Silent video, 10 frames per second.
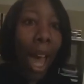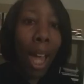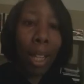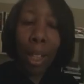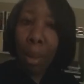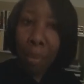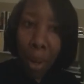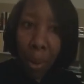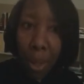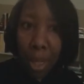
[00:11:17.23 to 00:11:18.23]
I love
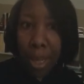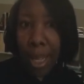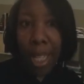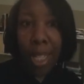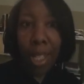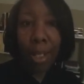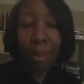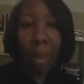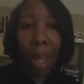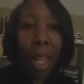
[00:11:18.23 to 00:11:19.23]
my organization.
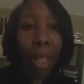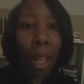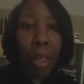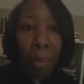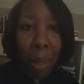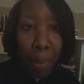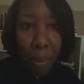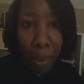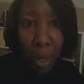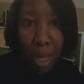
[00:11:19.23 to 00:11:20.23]
I love the
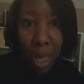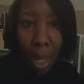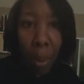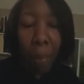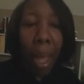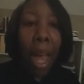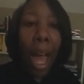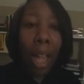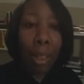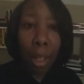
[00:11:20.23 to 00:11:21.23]
people we help.
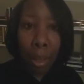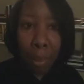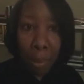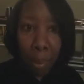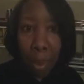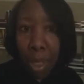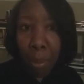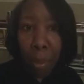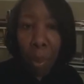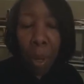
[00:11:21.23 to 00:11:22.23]
I love the people we
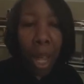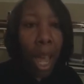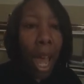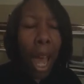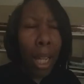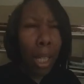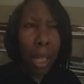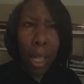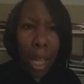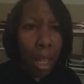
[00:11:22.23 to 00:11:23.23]
support. I
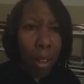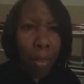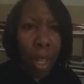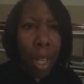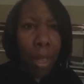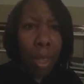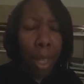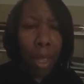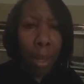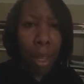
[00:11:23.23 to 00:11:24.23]
love
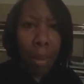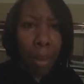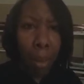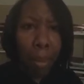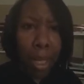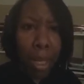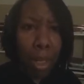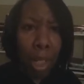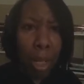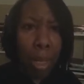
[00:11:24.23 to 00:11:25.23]
the the email
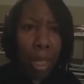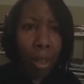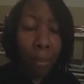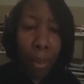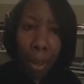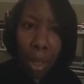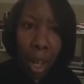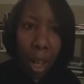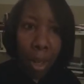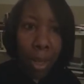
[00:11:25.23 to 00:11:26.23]
messages and the phone
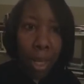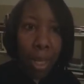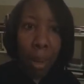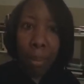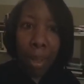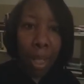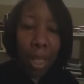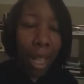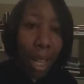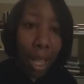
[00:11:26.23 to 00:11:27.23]
calls and some
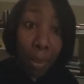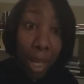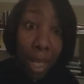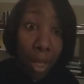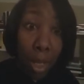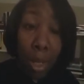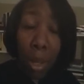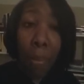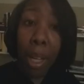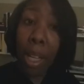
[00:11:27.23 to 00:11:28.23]
the text messages.
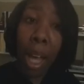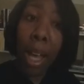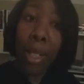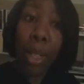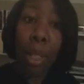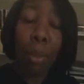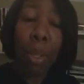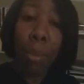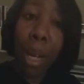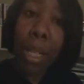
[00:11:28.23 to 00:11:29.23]
Oh my gosh, and the
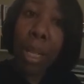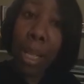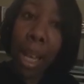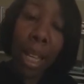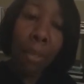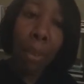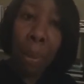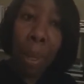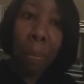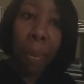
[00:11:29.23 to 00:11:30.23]
responses I get
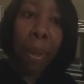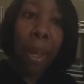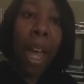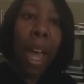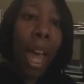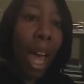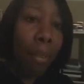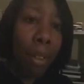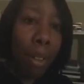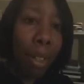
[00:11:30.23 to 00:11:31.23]
from people
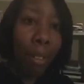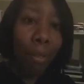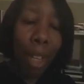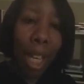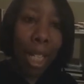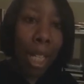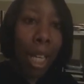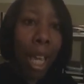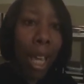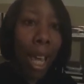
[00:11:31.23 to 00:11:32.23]
after the event
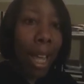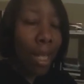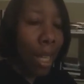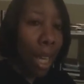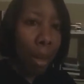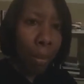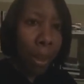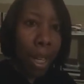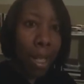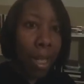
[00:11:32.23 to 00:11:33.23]
has taken
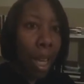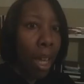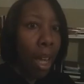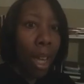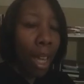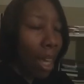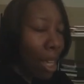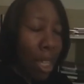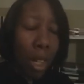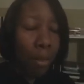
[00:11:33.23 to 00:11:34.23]
place
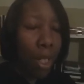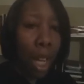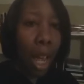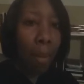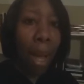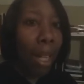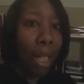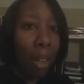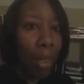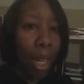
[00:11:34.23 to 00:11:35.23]
each and every time. I
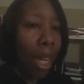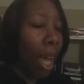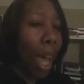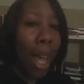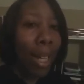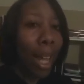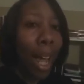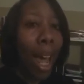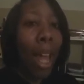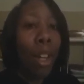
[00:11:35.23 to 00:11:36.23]
love that. I,
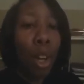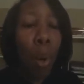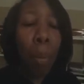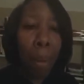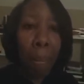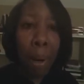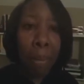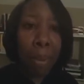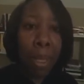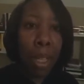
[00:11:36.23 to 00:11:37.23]
I, I know what my
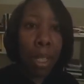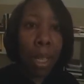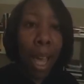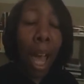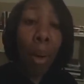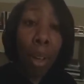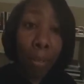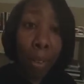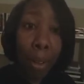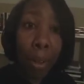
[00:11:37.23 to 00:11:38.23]
purpose is.
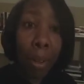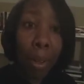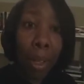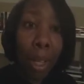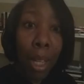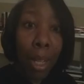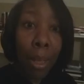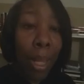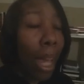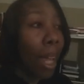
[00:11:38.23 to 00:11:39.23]
However,
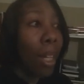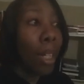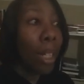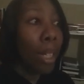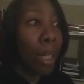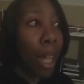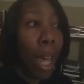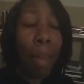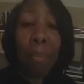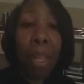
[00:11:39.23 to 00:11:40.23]
that
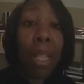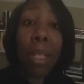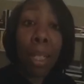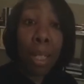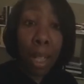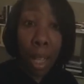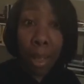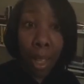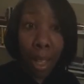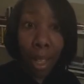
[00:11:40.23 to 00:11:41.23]
that means
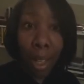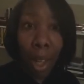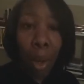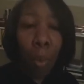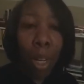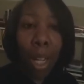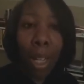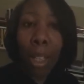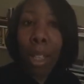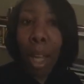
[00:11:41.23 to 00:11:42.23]
nothing when I
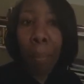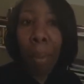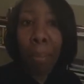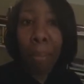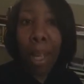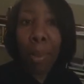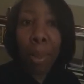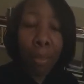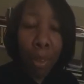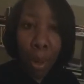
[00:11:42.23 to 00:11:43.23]
look up and my
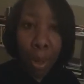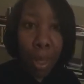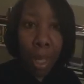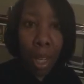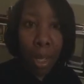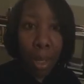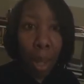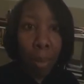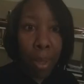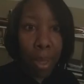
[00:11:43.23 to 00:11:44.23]
12 year old son is
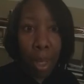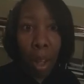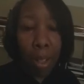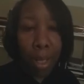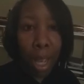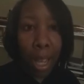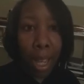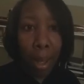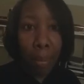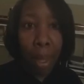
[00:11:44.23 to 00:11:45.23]
almost as tall as I
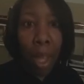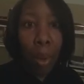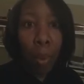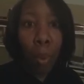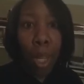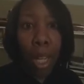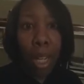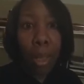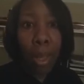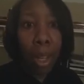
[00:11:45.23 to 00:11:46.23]
am,
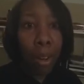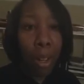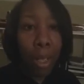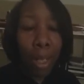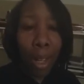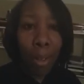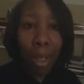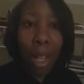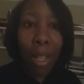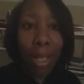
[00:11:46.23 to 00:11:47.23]
when there, there are
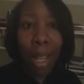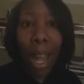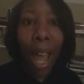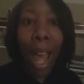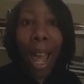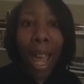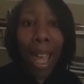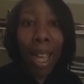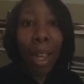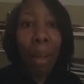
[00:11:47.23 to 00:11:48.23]
things that
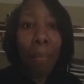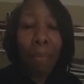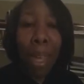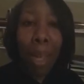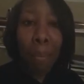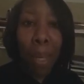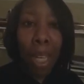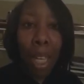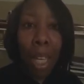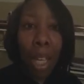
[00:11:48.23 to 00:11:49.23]
I may
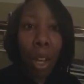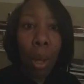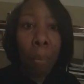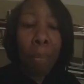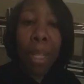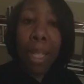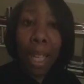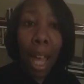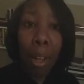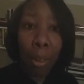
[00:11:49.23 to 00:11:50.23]
be
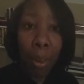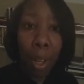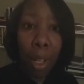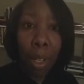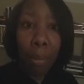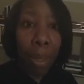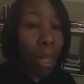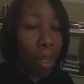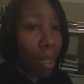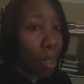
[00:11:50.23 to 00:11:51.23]
missing out on
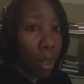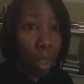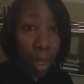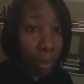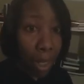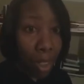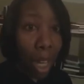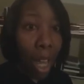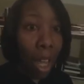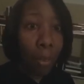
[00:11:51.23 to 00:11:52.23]
because he's only going to be a
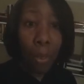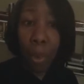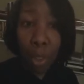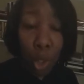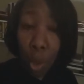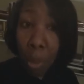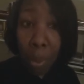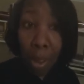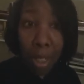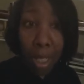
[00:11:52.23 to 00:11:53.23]
child for a
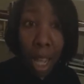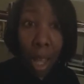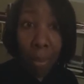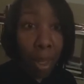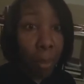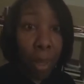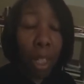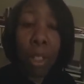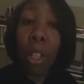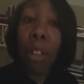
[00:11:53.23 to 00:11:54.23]
short period of time, he'll be
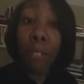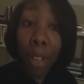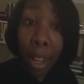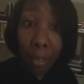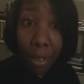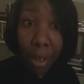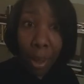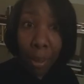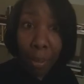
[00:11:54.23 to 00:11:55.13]
an adult forever.